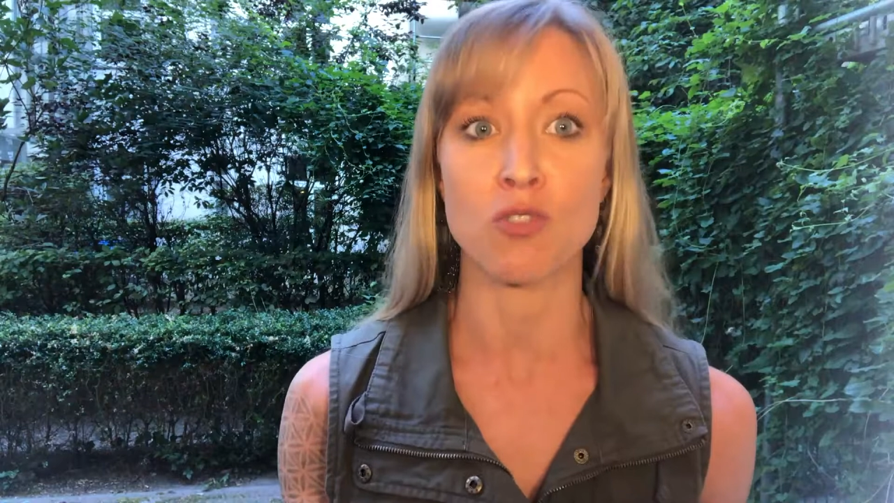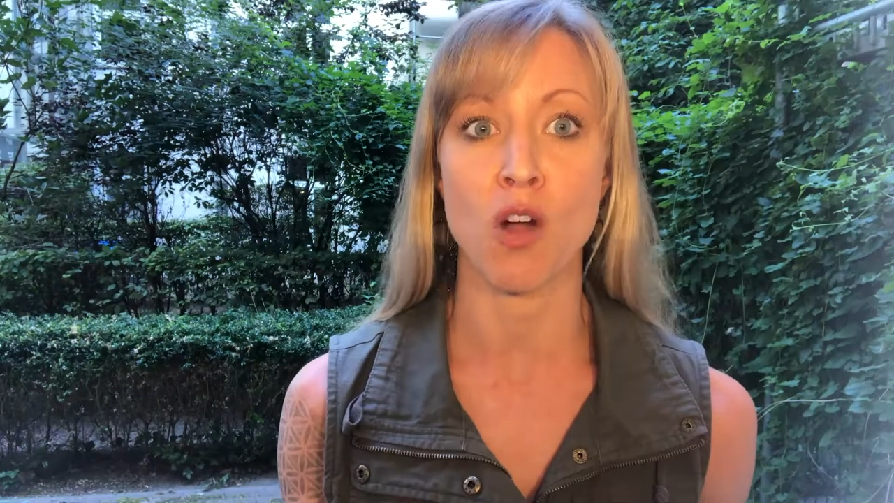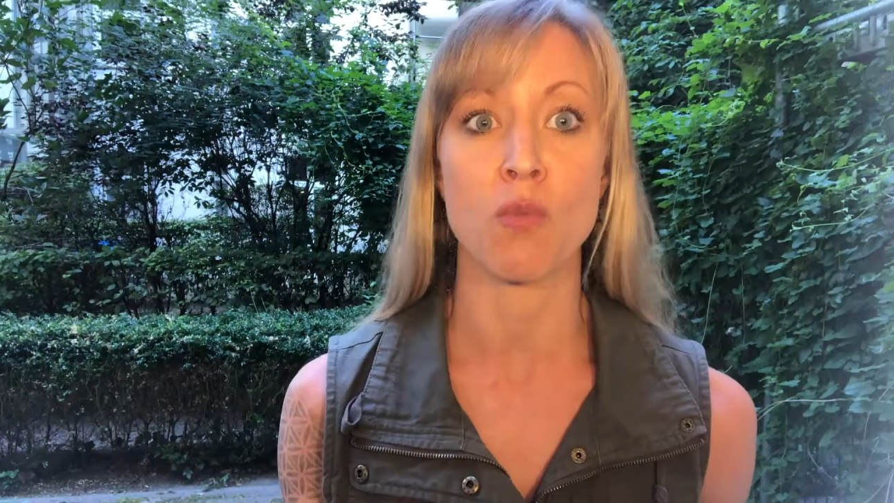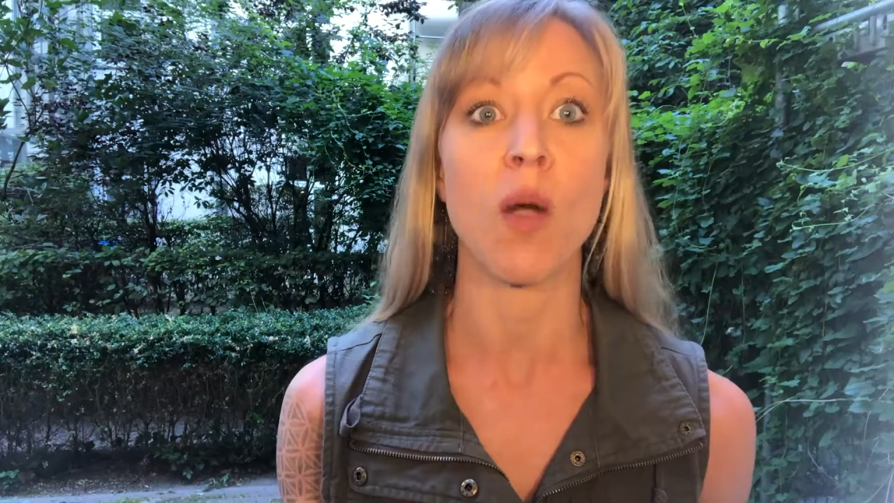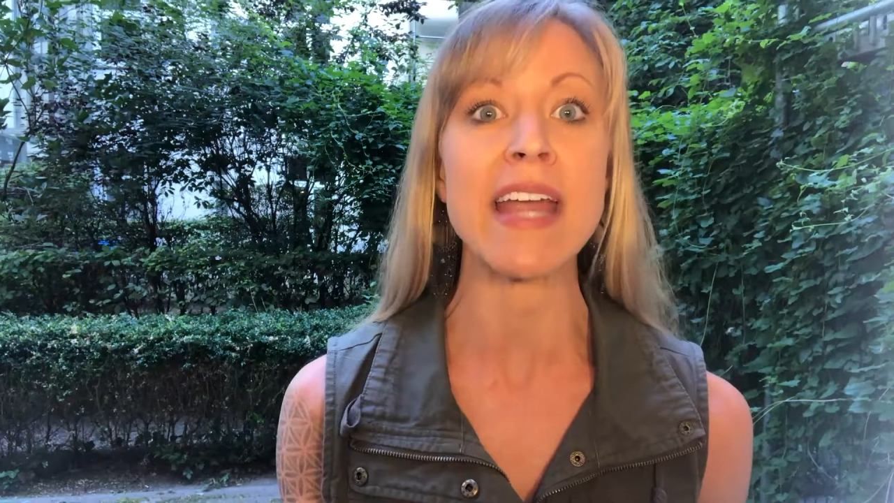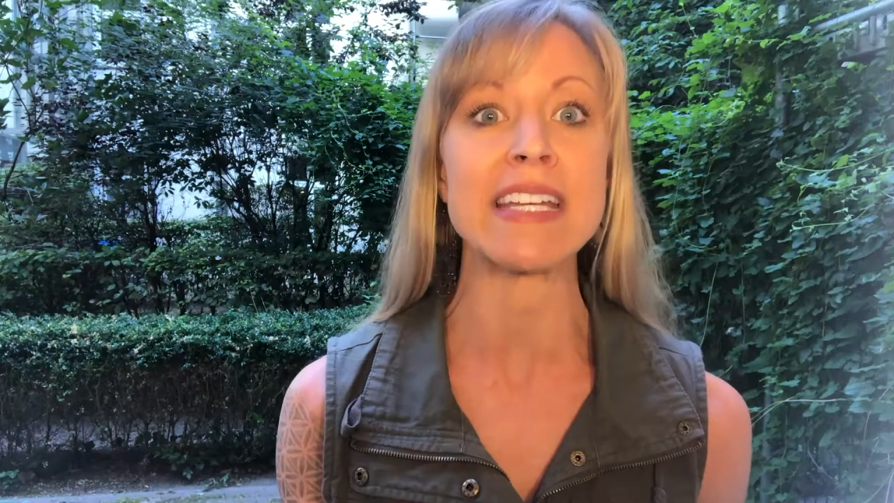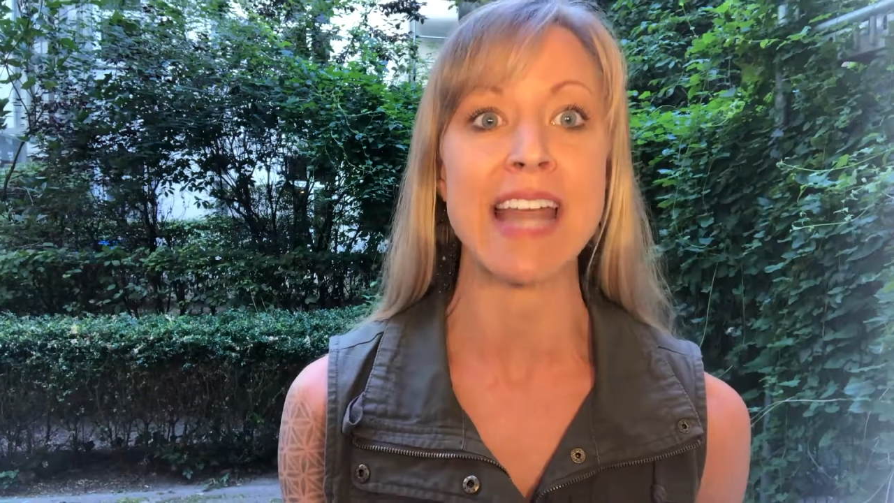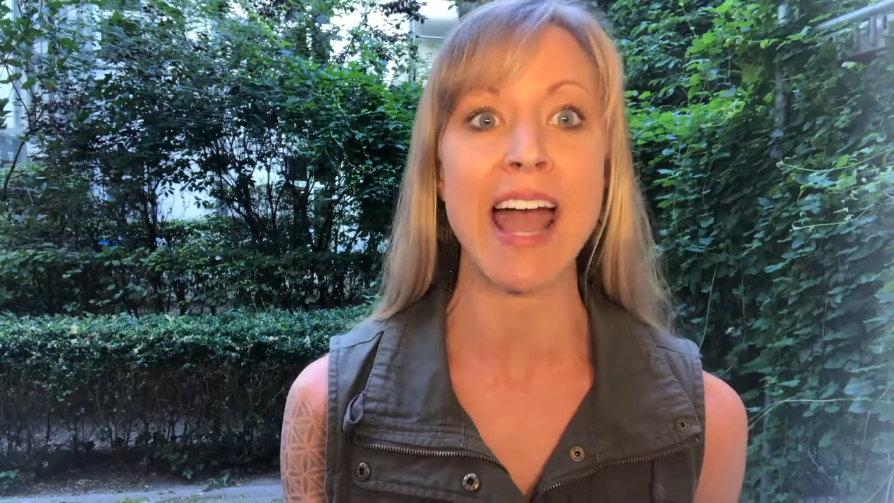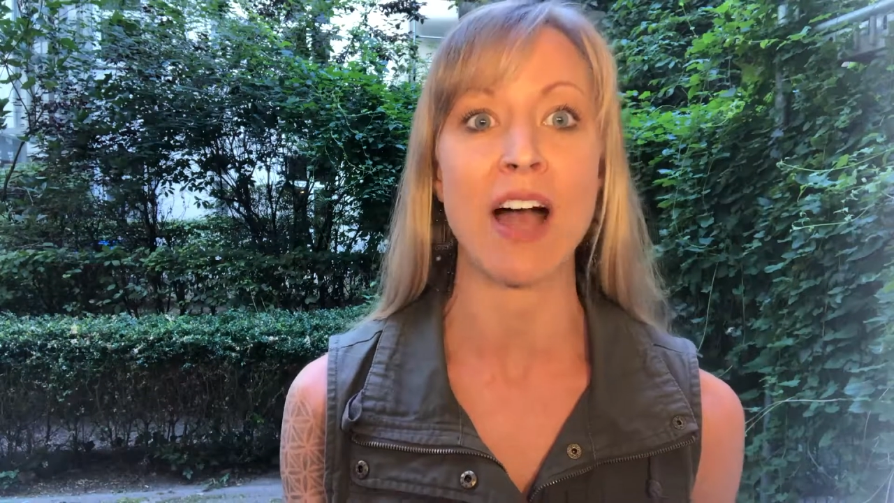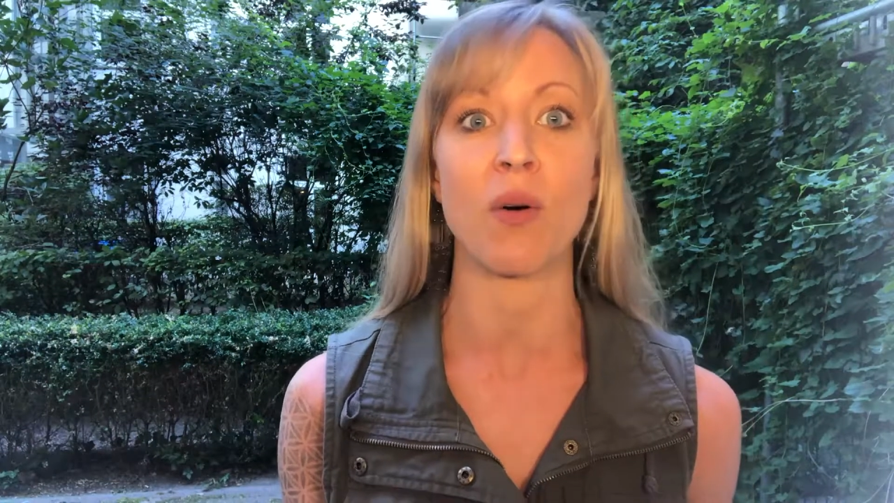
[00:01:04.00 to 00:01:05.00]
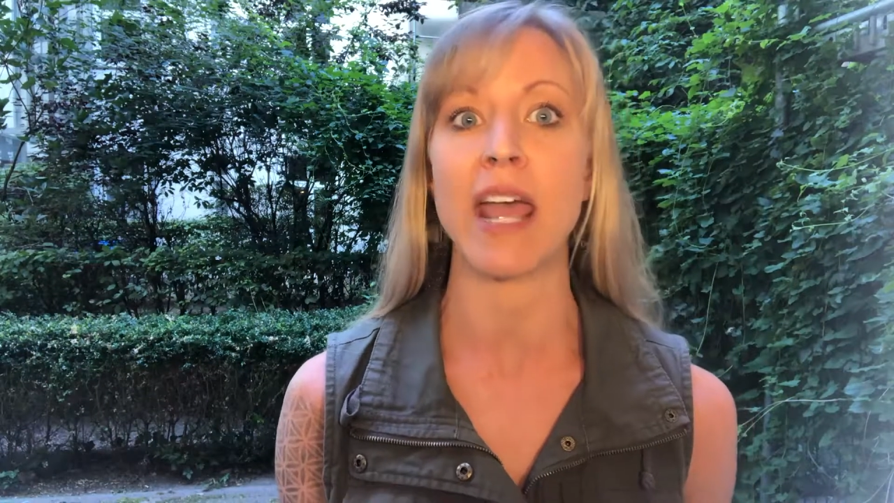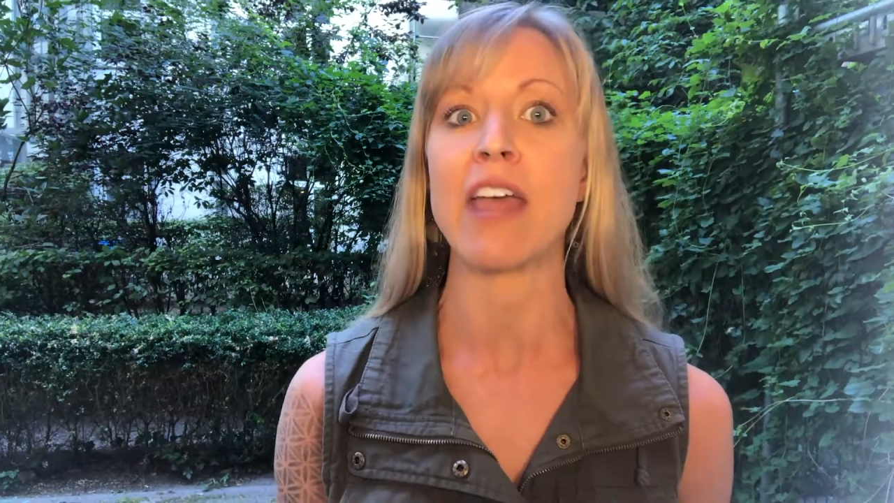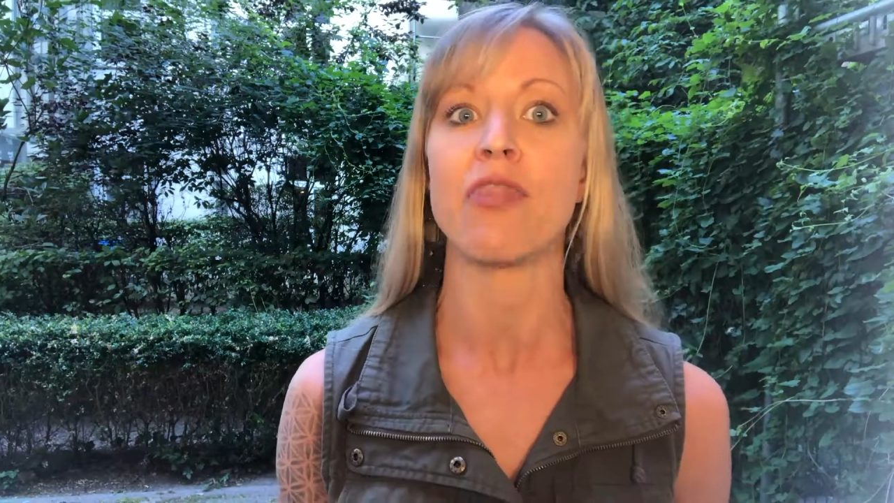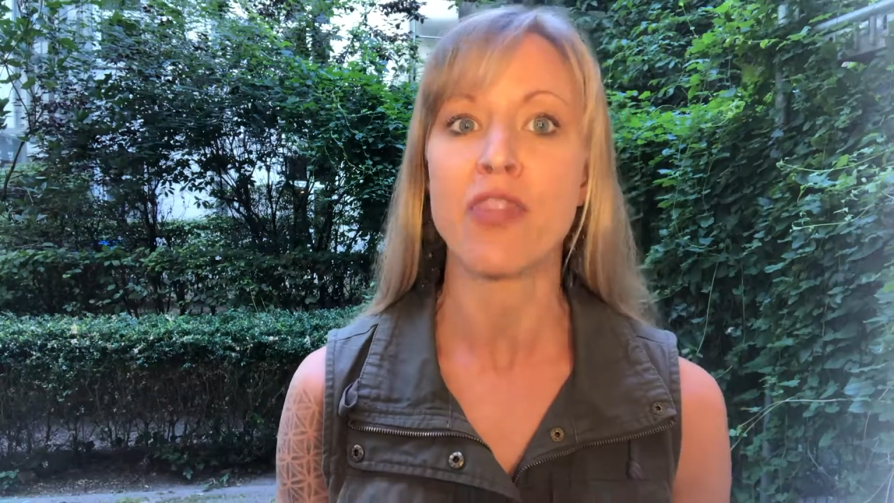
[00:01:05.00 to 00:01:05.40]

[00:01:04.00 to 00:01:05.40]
right now. And